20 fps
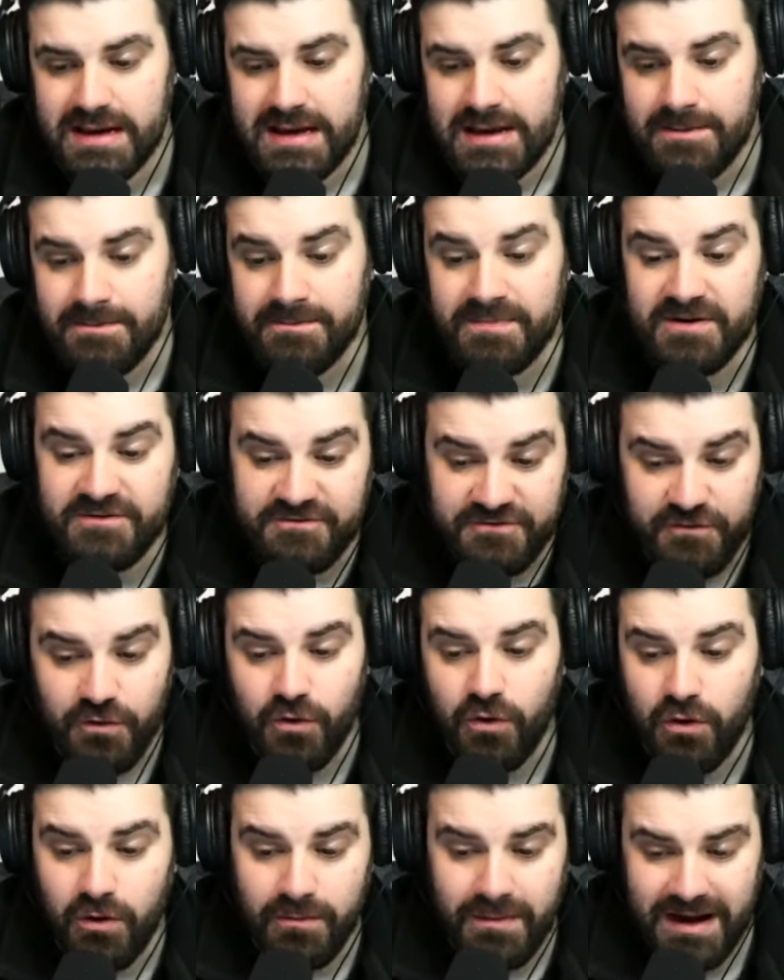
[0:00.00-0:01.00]

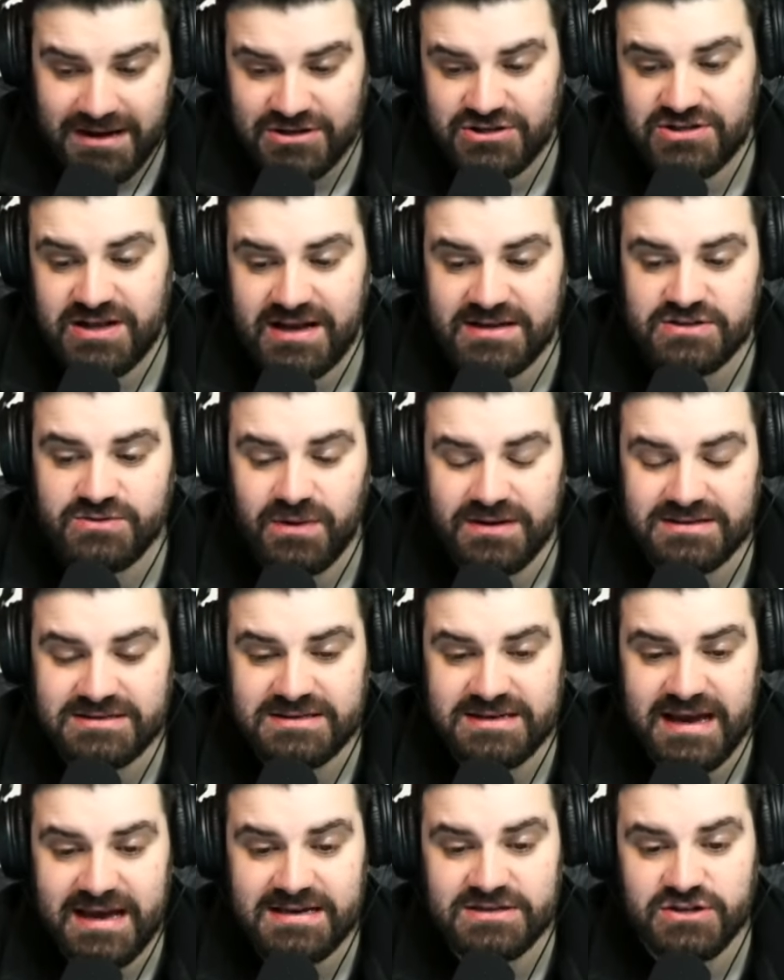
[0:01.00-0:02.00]
before match day
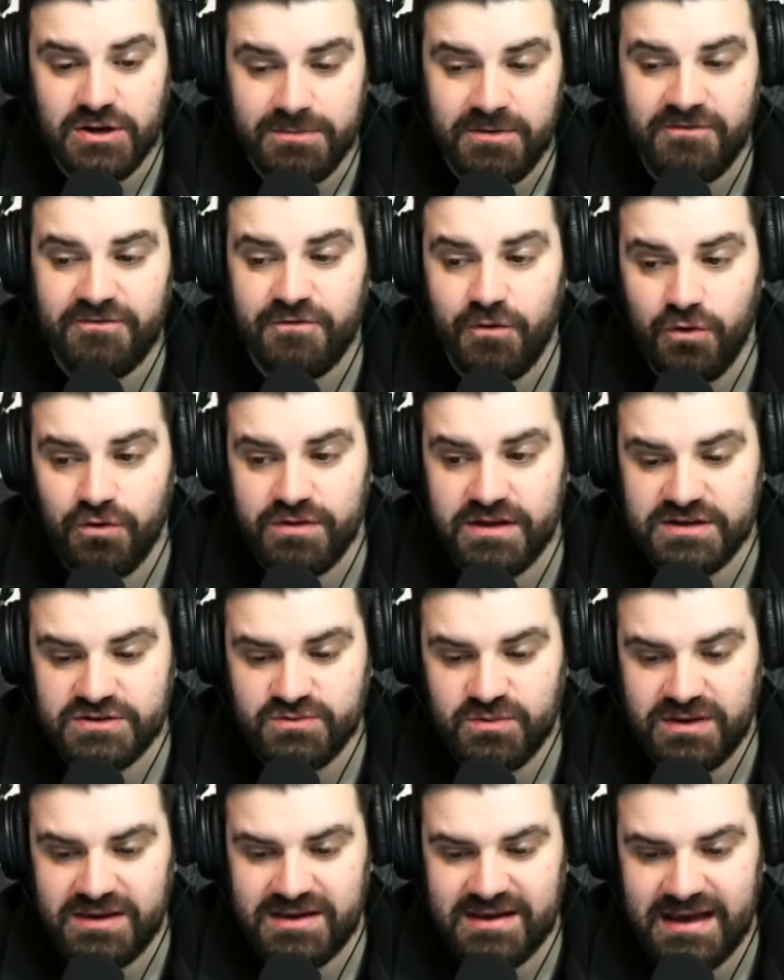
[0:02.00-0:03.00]
28, so before
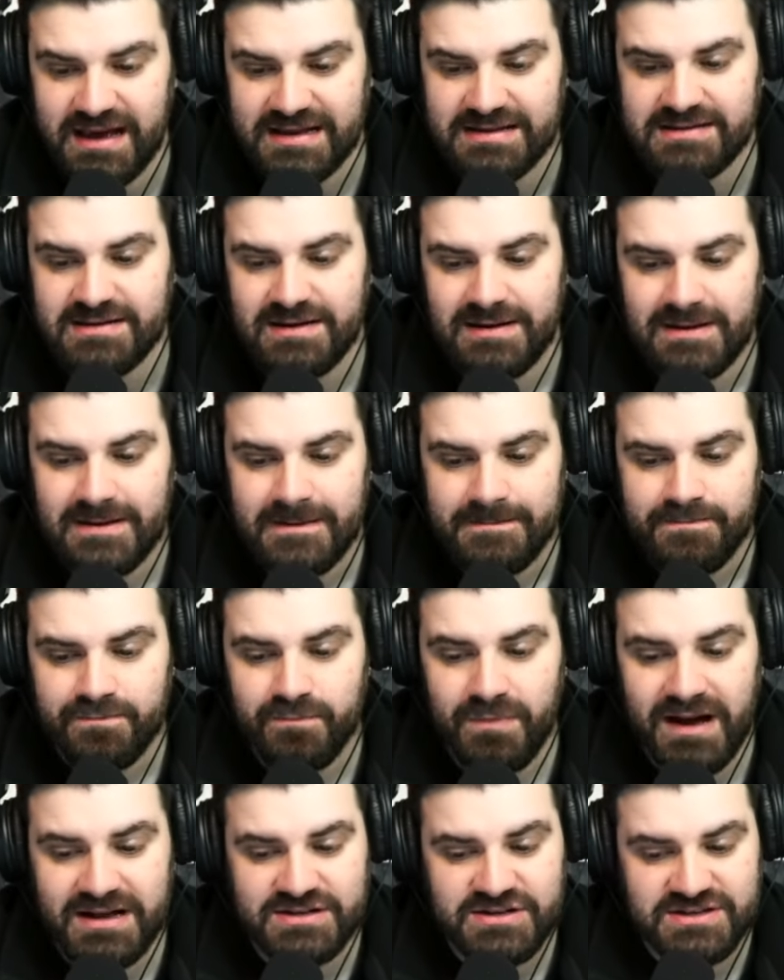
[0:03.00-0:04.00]
this weekend,
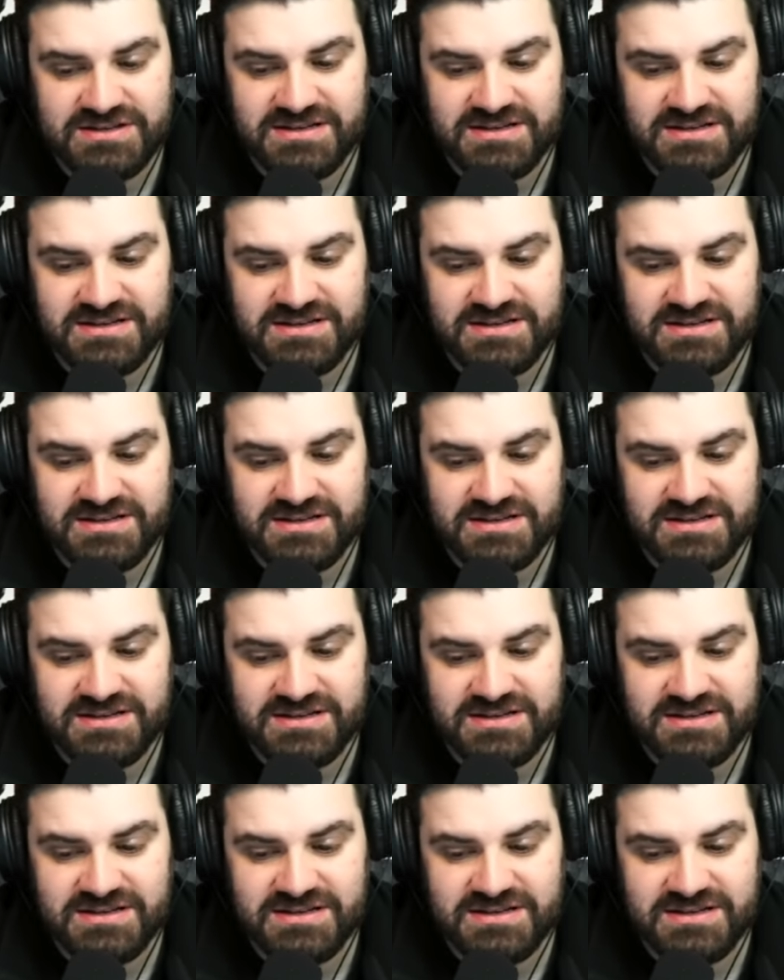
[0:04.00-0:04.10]
Manchester